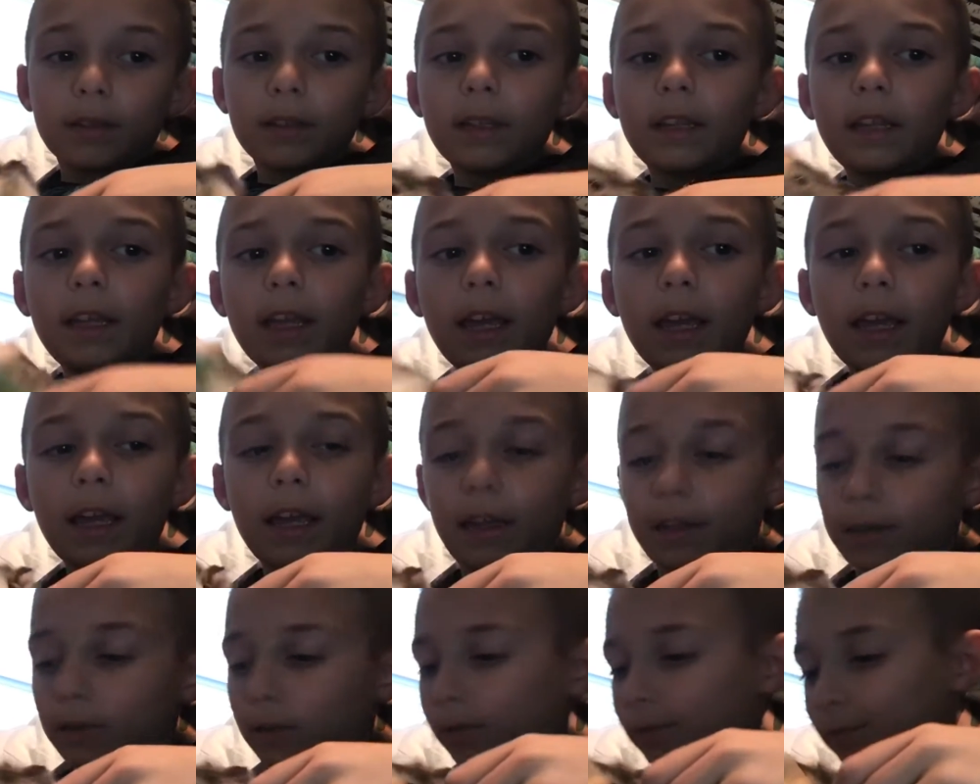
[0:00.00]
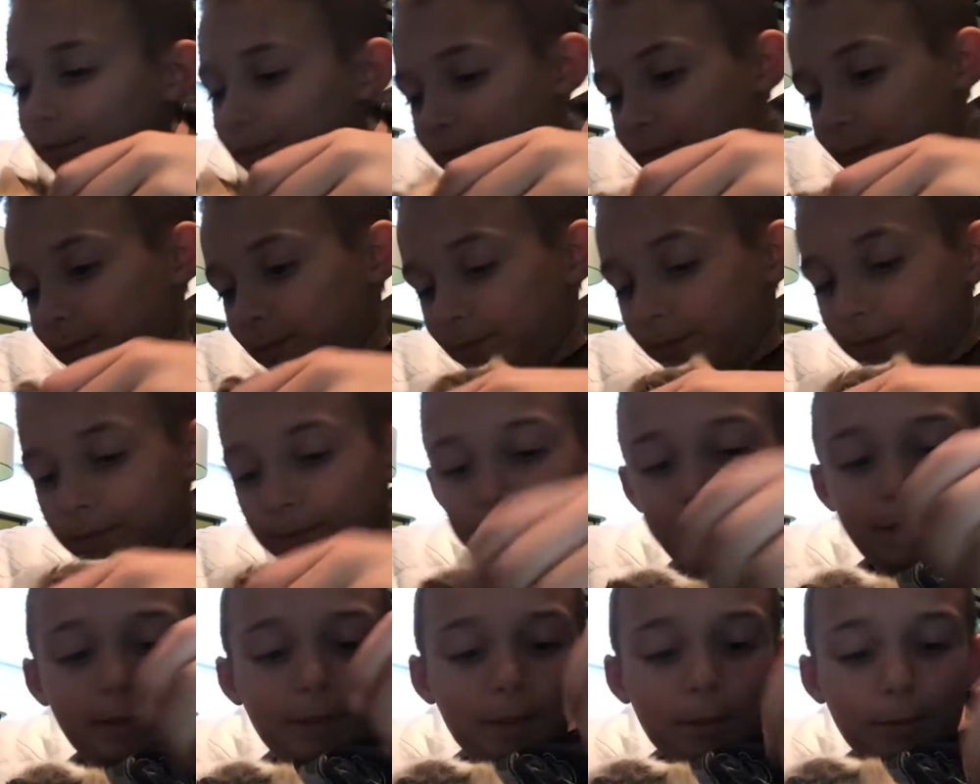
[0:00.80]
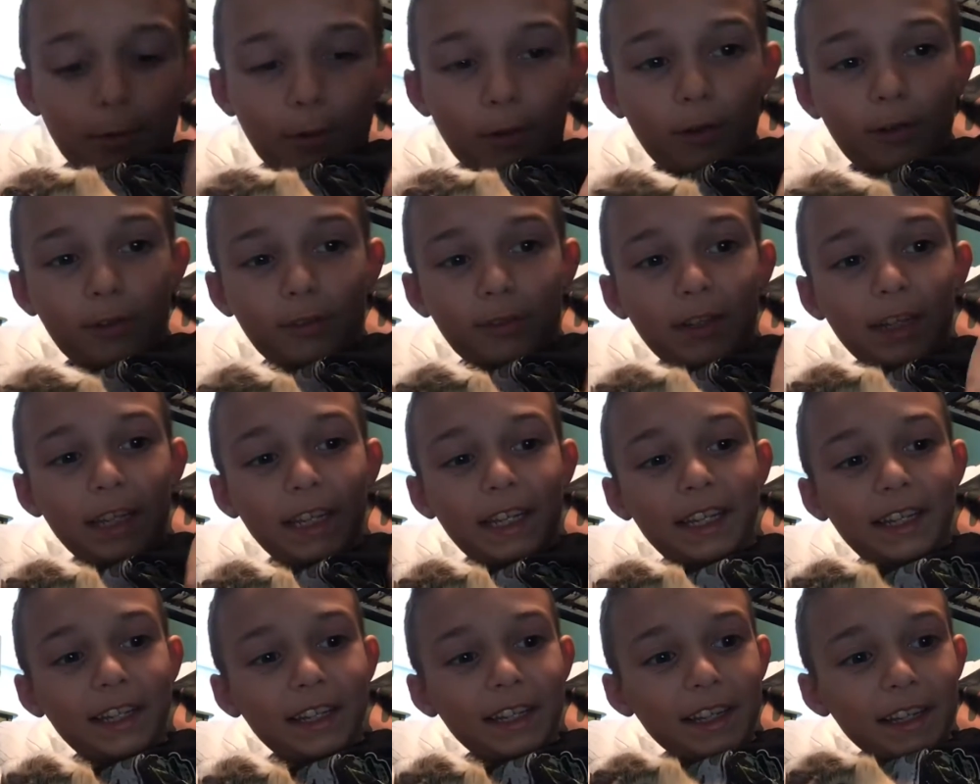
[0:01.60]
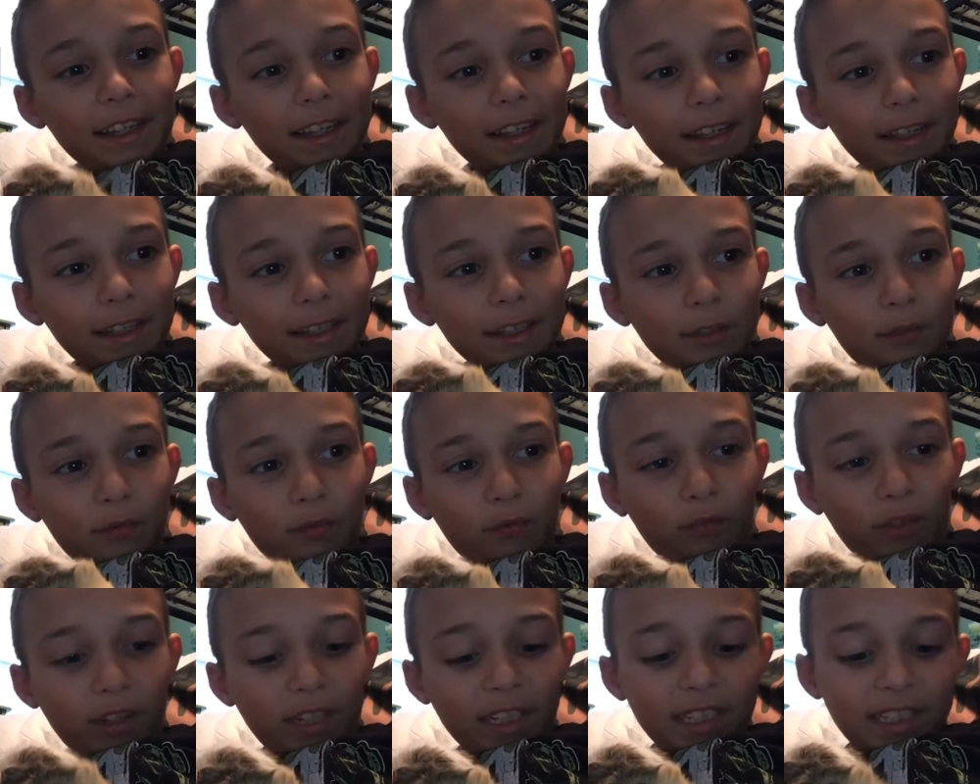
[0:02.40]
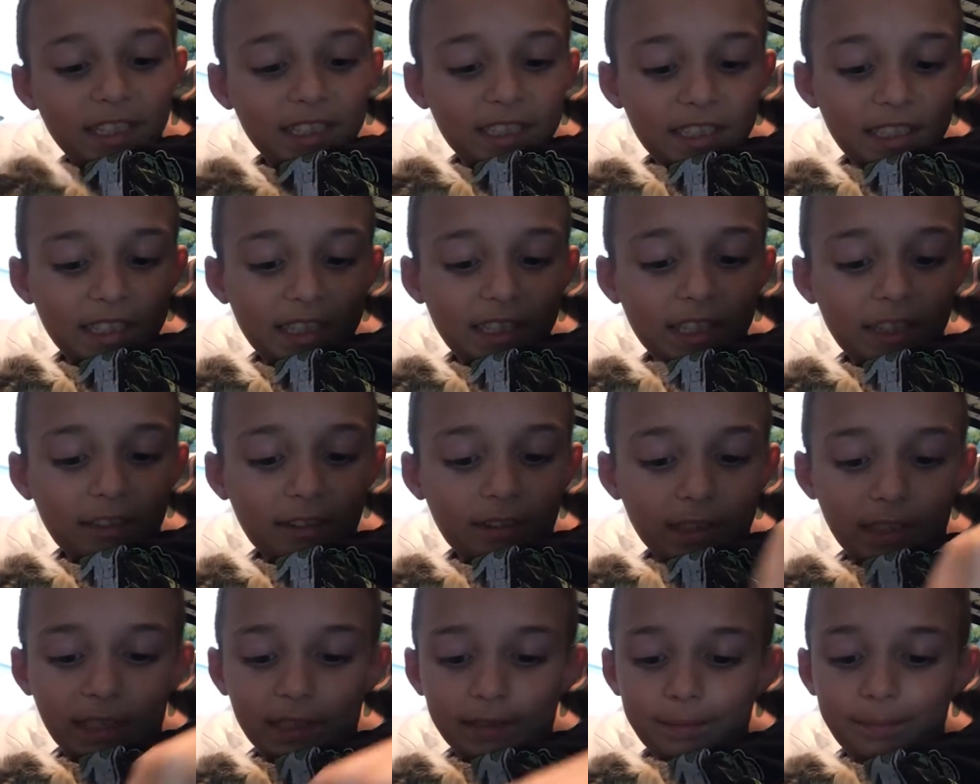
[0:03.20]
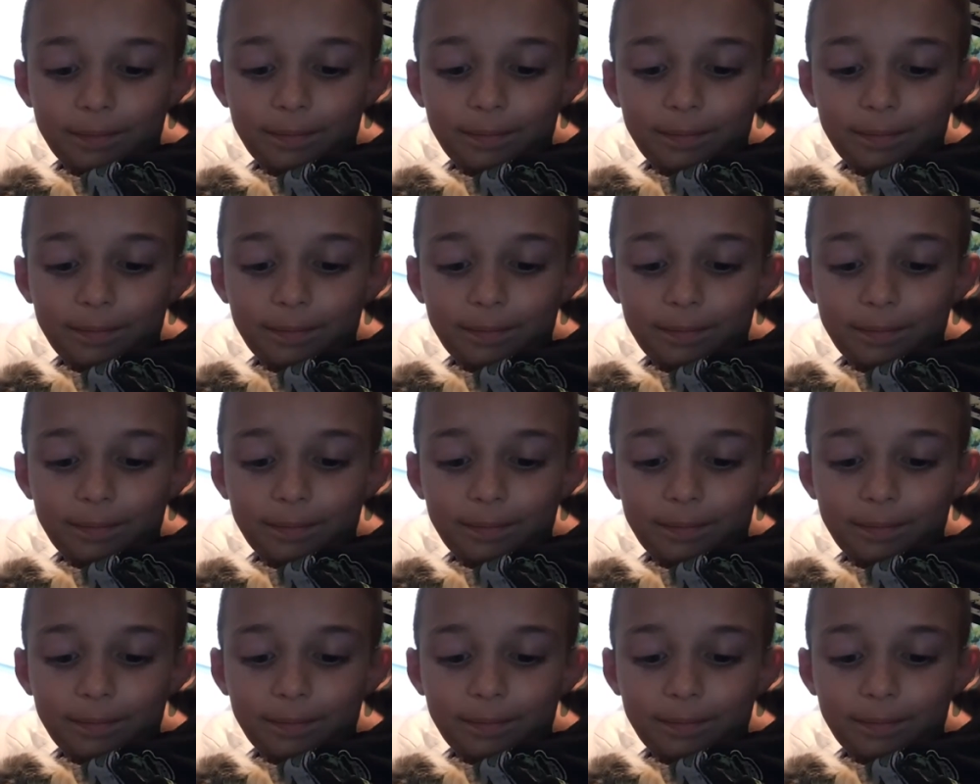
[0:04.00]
Yeah. Oh, holy! It's flung this thing. Look.